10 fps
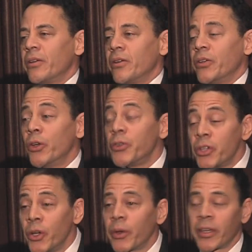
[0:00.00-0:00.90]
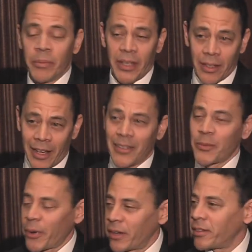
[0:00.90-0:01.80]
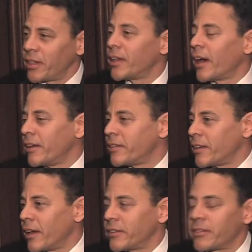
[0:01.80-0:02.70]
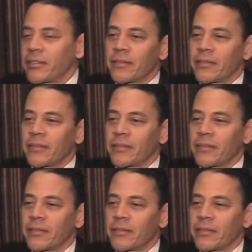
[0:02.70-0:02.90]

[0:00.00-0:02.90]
you too can be elected president of the United States.